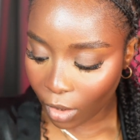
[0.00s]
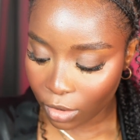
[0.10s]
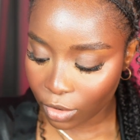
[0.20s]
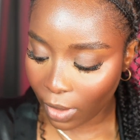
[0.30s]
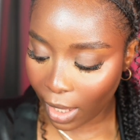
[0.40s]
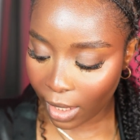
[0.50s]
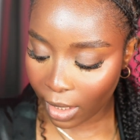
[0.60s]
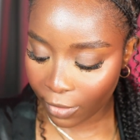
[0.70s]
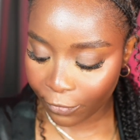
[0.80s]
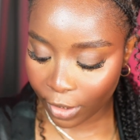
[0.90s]
So I
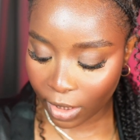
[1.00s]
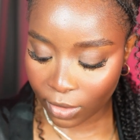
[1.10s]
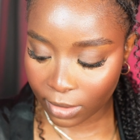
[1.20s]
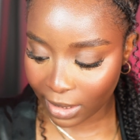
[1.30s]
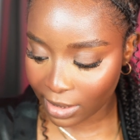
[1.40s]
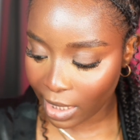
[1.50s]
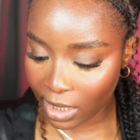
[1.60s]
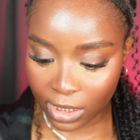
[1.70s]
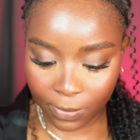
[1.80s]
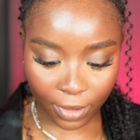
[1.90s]
have already used my
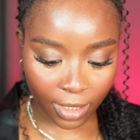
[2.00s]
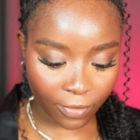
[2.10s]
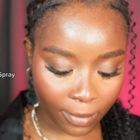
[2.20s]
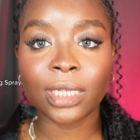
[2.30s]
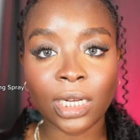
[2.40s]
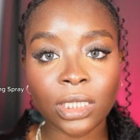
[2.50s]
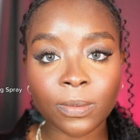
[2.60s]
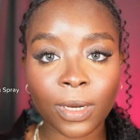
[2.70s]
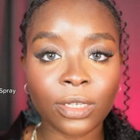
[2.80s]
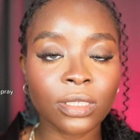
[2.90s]
setting spray. For setting
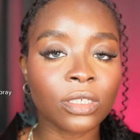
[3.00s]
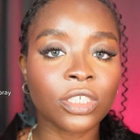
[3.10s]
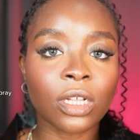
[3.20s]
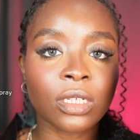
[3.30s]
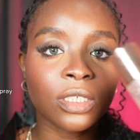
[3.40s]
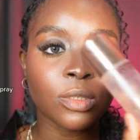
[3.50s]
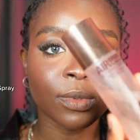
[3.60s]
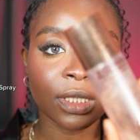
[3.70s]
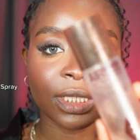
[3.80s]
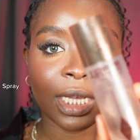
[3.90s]
spray, I used the Charlotte
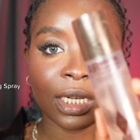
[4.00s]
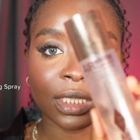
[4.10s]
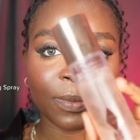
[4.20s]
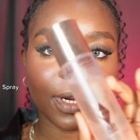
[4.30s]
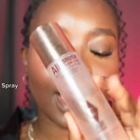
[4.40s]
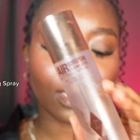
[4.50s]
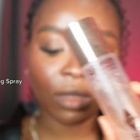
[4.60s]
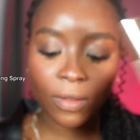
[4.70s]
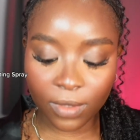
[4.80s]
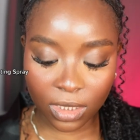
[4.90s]
Tilbury setting spray. I
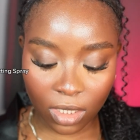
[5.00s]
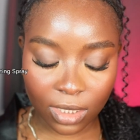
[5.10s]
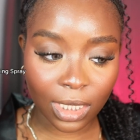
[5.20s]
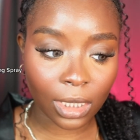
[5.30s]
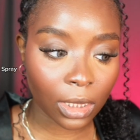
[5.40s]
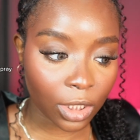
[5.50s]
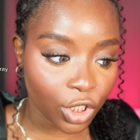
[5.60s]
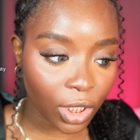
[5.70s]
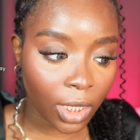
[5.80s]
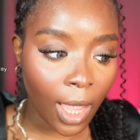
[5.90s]
love this because it
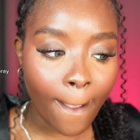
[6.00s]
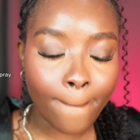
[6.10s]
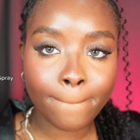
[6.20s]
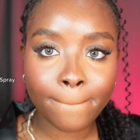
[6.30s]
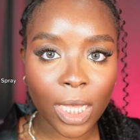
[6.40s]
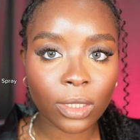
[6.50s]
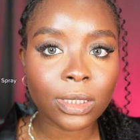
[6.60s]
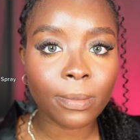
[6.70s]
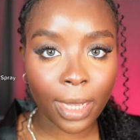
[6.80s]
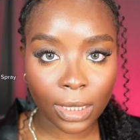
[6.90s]
literally
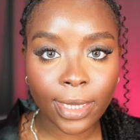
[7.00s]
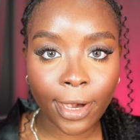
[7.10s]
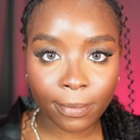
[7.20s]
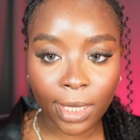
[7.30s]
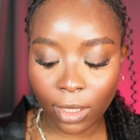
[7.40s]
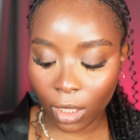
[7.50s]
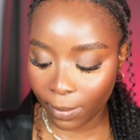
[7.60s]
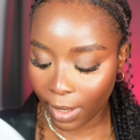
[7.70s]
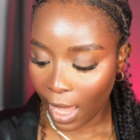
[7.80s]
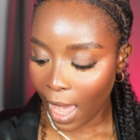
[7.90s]
melts my entire
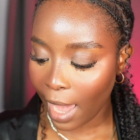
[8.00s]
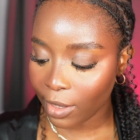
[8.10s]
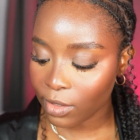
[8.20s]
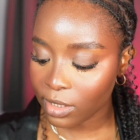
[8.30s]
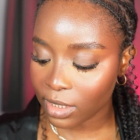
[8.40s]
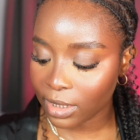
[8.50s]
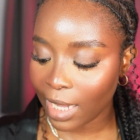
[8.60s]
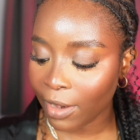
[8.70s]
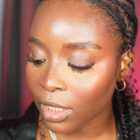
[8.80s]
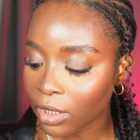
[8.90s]
makeup. I used the
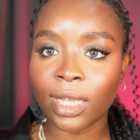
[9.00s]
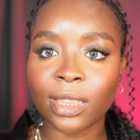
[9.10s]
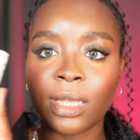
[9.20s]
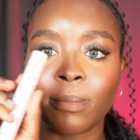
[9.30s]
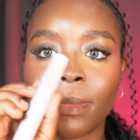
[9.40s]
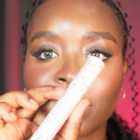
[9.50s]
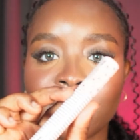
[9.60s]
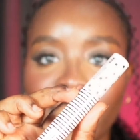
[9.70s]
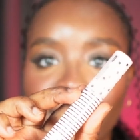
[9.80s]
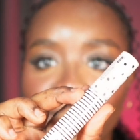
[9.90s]
Zara Lightning
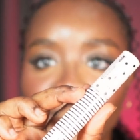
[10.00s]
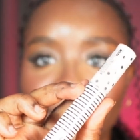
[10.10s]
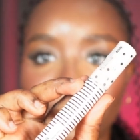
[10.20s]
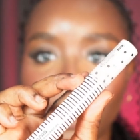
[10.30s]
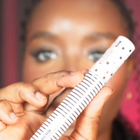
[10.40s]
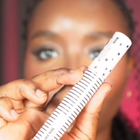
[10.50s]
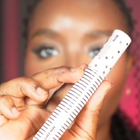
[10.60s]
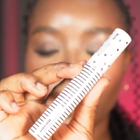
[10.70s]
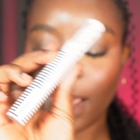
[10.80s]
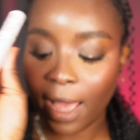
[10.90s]
mascara for my
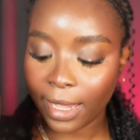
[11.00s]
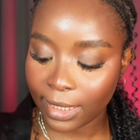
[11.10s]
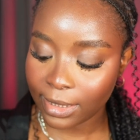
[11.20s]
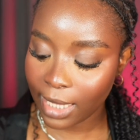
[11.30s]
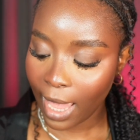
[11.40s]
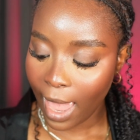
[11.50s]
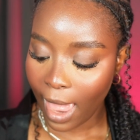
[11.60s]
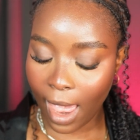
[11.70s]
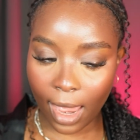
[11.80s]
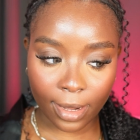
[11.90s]
under eyes,
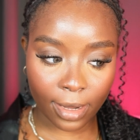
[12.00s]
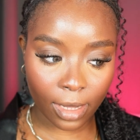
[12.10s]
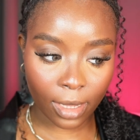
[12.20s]
and